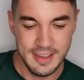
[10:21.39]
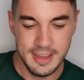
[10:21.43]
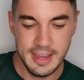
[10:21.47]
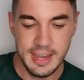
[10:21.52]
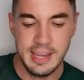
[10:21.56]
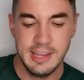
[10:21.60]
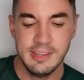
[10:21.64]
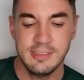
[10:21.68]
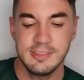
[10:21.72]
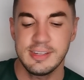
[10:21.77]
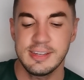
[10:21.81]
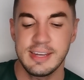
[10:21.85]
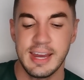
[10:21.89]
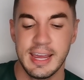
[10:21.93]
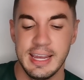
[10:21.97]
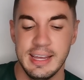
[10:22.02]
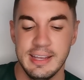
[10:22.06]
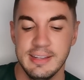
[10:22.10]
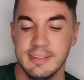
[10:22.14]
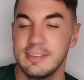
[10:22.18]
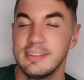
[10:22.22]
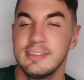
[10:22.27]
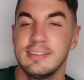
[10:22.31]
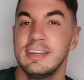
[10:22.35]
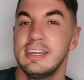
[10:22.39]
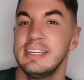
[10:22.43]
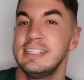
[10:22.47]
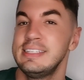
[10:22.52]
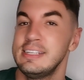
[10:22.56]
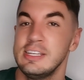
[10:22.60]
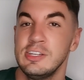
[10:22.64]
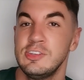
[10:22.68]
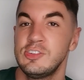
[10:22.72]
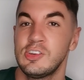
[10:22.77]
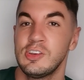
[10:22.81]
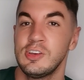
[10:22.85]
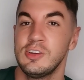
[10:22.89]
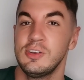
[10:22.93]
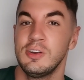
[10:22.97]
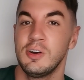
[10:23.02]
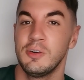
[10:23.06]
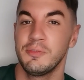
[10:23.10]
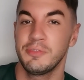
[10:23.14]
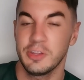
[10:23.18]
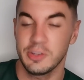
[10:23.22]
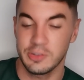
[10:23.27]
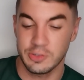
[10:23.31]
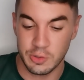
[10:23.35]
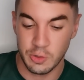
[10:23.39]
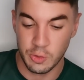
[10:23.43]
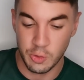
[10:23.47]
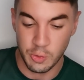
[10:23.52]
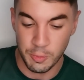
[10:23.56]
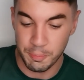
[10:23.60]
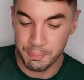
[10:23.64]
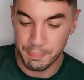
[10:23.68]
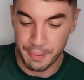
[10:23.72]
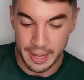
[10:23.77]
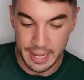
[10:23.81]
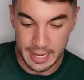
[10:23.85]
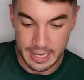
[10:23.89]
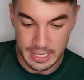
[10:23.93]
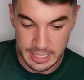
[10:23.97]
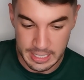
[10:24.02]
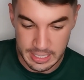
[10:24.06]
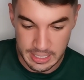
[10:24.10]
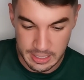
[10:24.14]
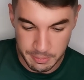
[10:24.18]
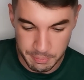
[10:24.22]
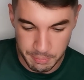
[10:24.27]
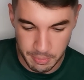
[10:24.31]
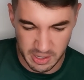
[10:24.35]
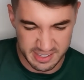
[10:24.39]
"Here's today's edition of the school pay."